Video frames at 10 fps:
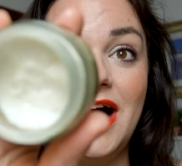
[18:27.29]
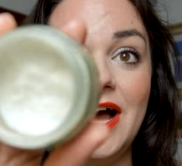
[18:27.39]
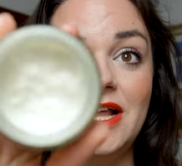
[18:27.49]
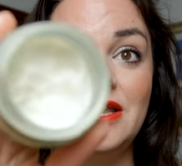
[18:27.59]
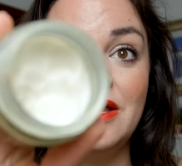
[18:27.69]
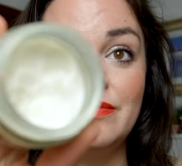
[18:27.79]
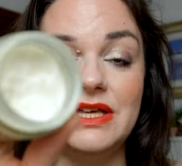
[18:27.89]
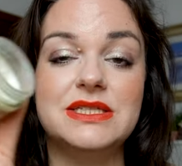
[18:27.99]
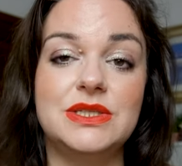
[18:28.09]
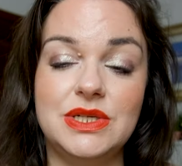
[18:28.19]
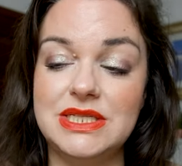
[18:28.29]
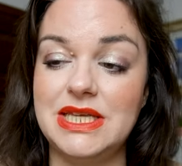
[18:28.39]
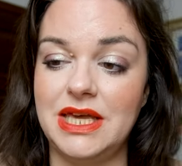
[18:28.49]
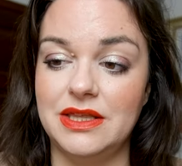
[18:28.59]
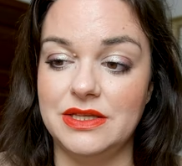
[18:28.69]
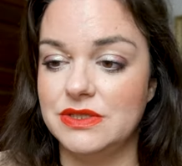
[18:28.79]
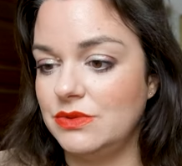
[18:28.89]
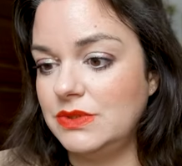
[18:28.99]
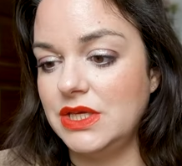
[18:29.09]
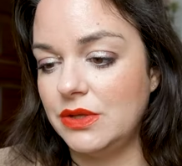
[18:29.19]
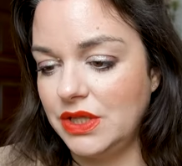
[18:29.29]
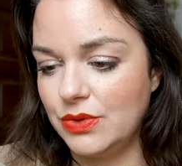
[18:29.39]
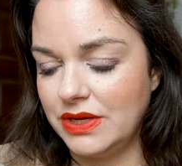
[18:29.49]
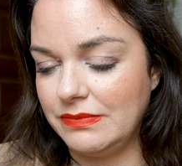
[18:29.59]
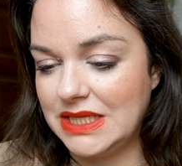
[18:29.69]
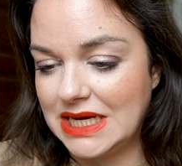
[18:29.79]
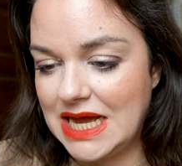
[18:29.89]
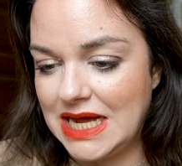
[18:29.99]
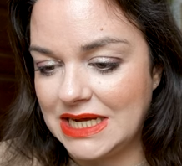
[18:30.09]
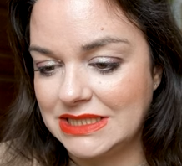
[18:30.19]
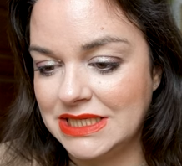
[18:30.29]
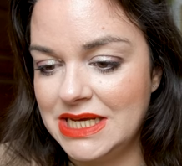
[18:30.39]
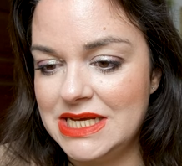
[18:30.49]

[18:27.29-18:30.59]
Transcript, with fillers: I love this. I took it to England, so it was the only creamer that I had.